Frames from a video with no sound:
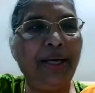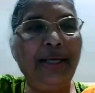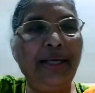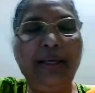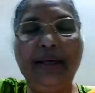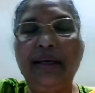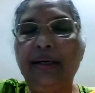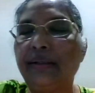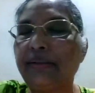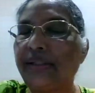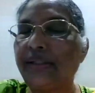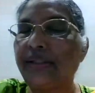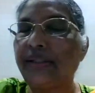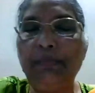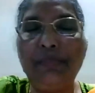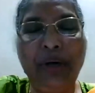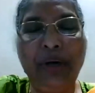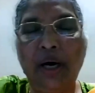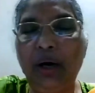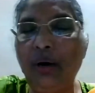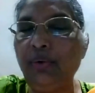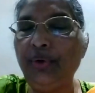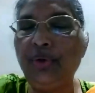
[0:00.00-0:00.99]
by
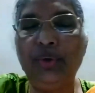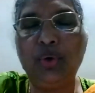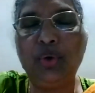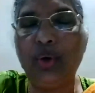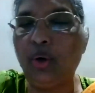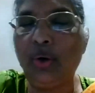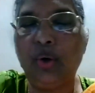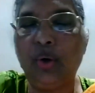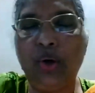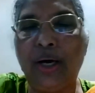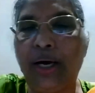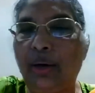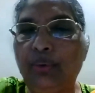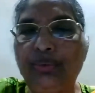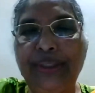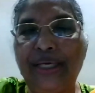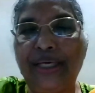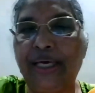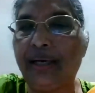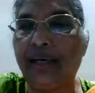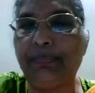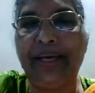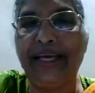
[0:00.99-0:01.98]
somehow, you don't know how
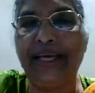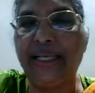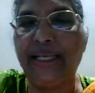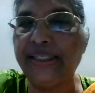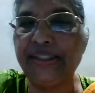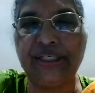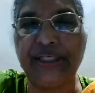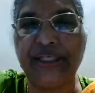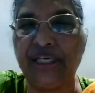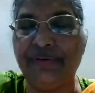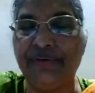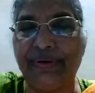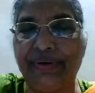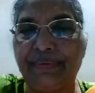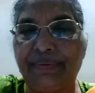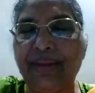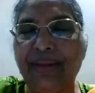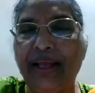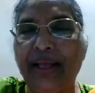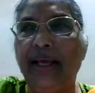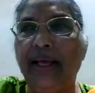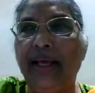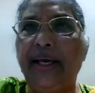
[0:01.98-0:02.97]
they are managing even.
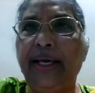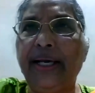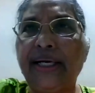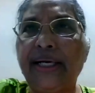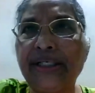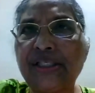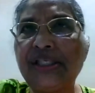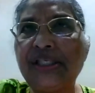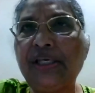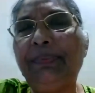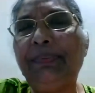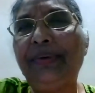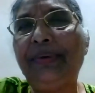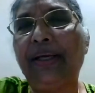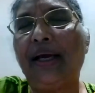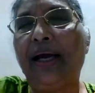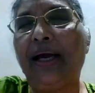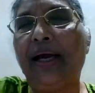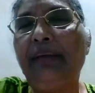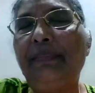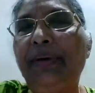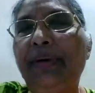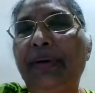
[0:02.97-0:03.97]
Except
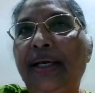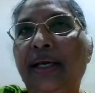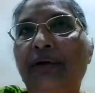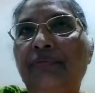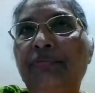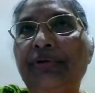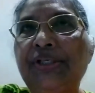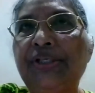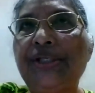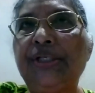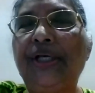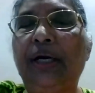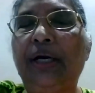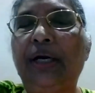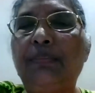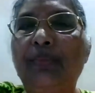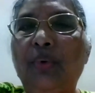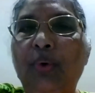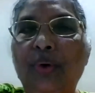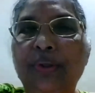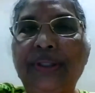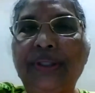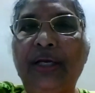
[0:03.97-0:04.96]
I might have visited
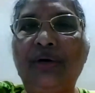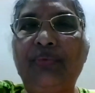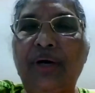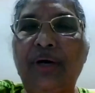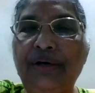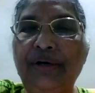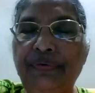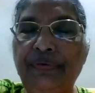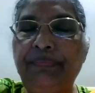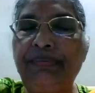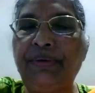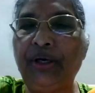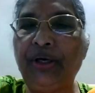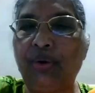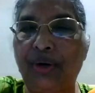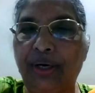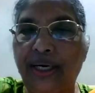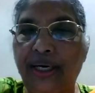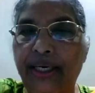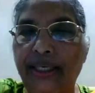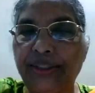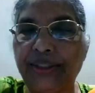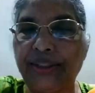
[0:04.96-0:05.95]
more than 150
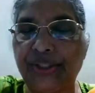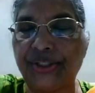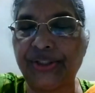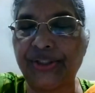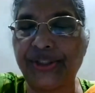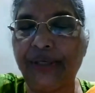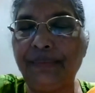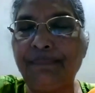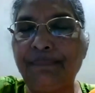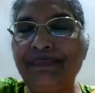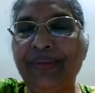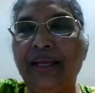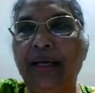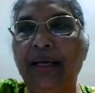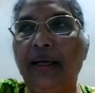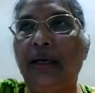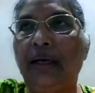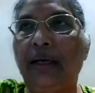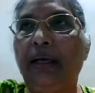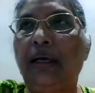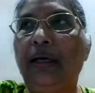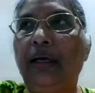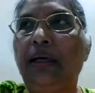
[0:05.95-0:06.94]
organization.
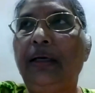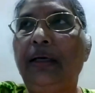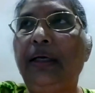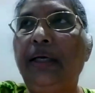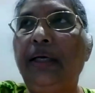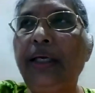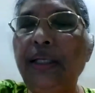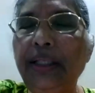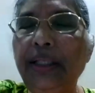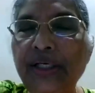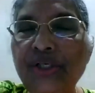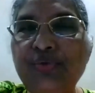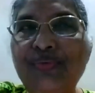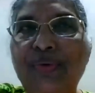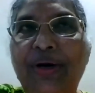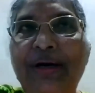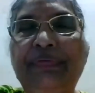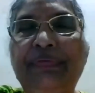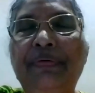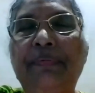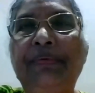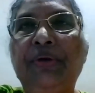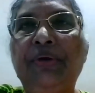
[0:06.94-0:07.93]
In this
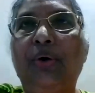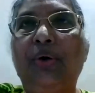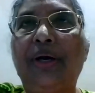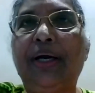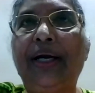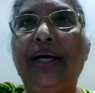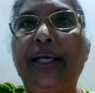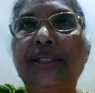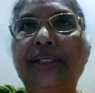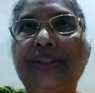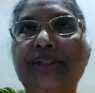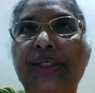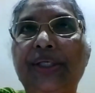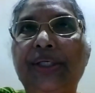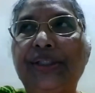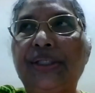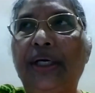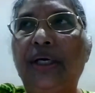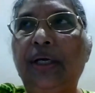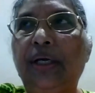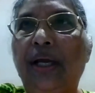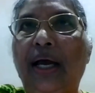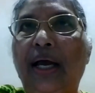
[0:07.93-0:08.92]
150
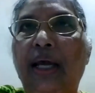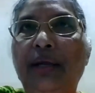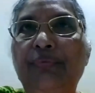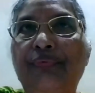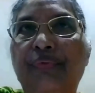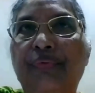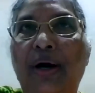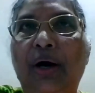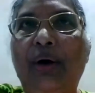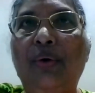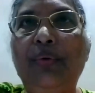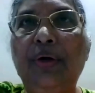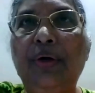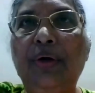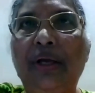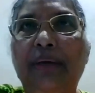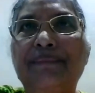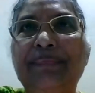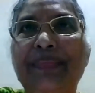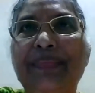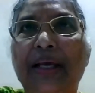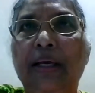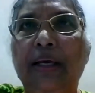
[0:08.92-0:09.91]
organization, I found,
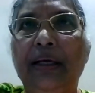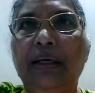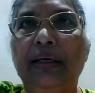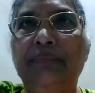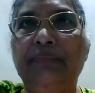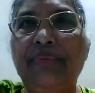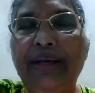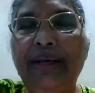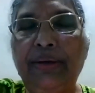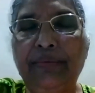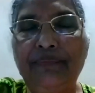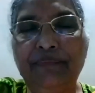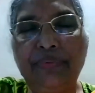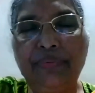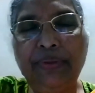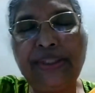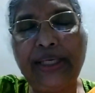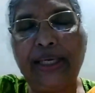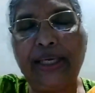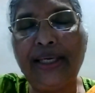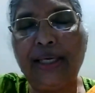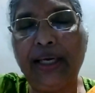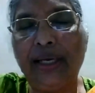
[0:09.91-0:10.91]

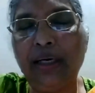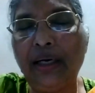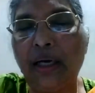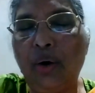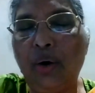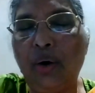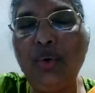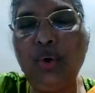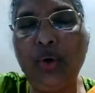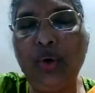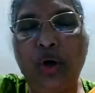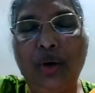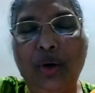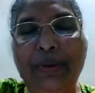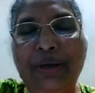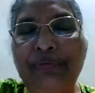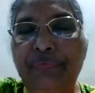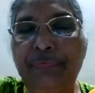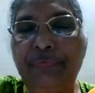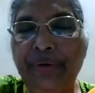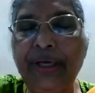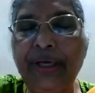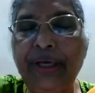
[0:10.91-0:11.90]
which I can count on
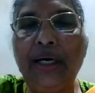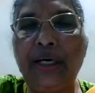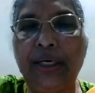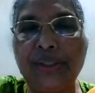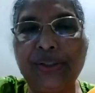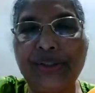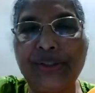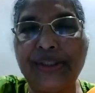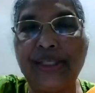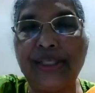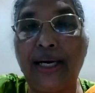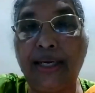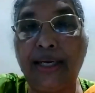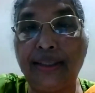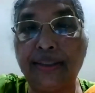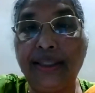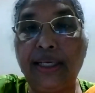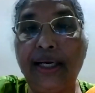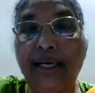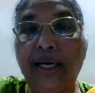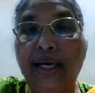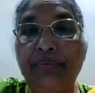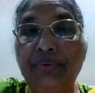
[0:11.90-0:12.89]
my fingers, that
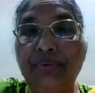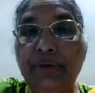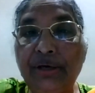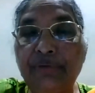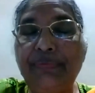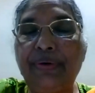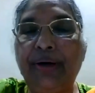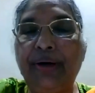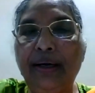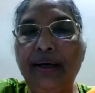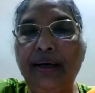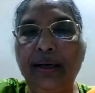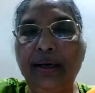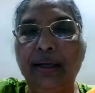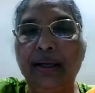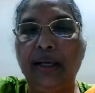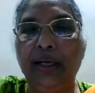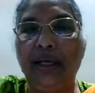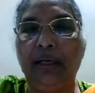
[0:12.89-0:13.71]
they have given